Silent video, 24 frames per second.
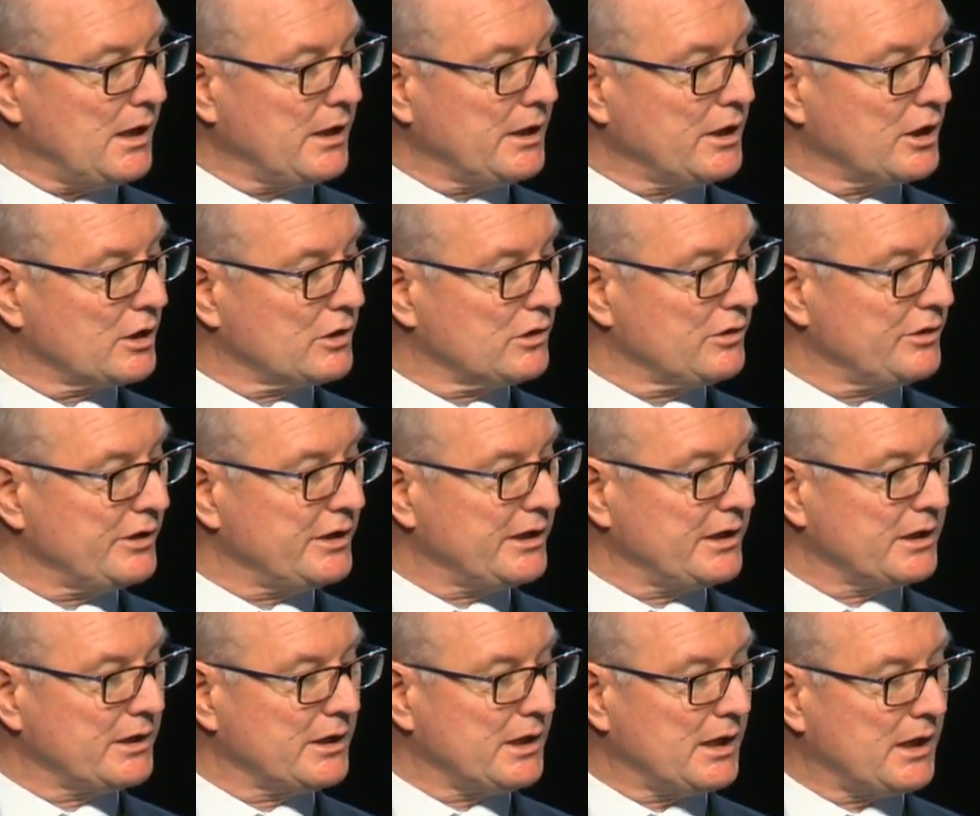
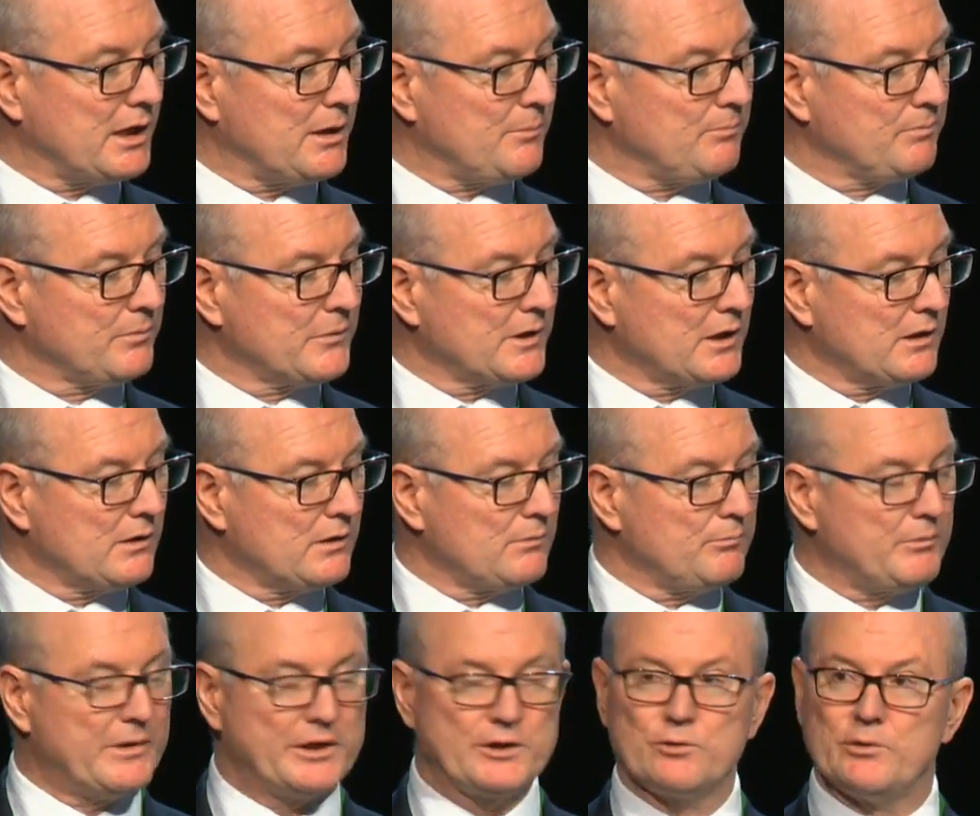including
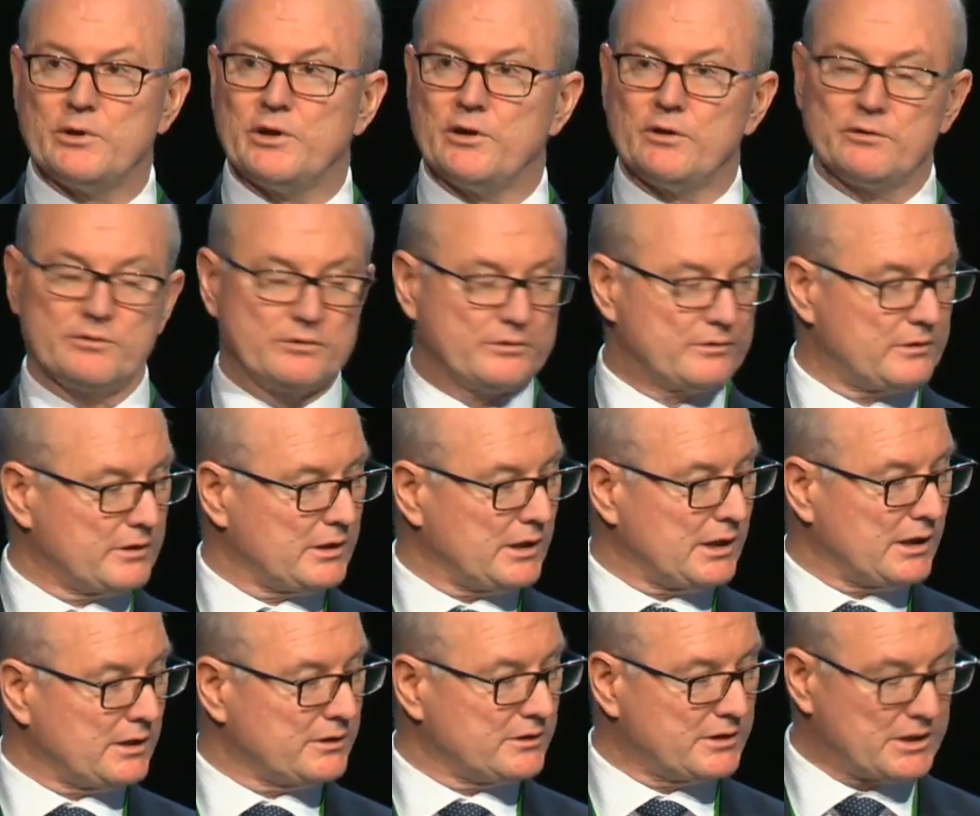mental health
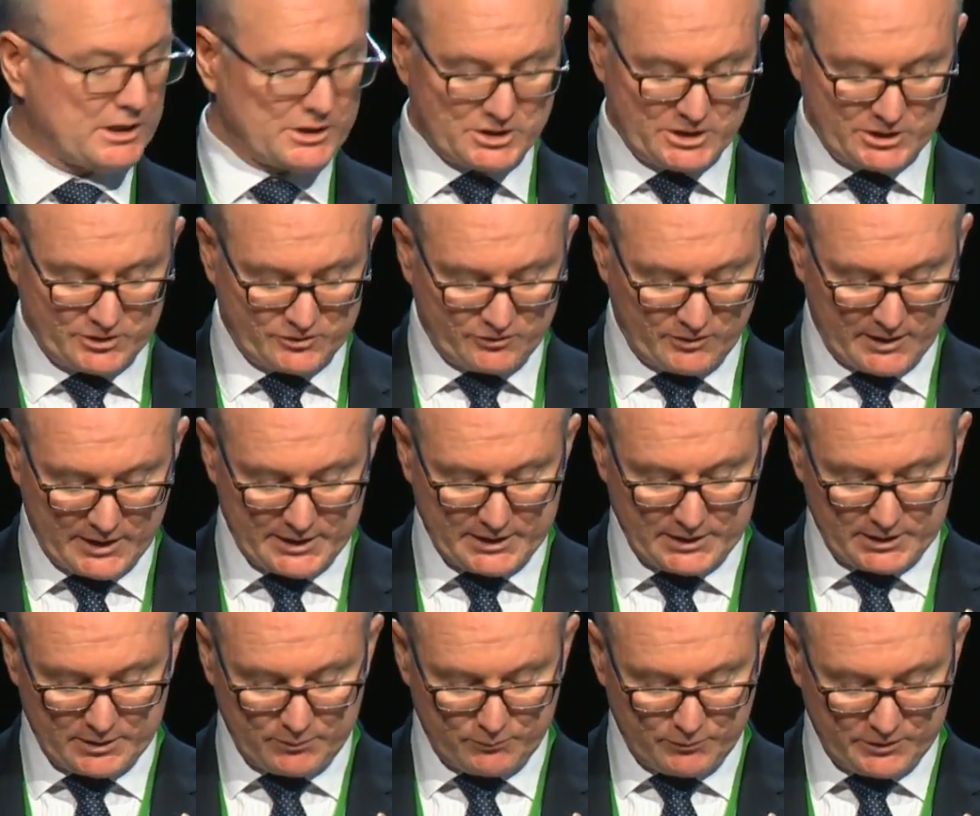teaching,
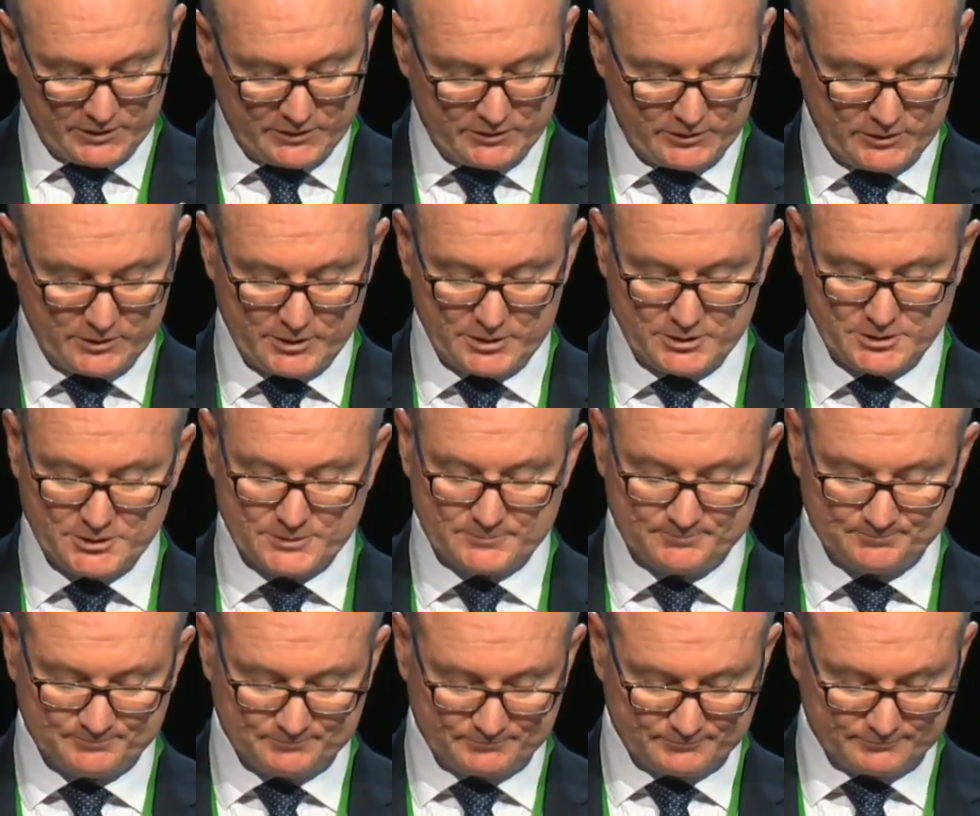training and research.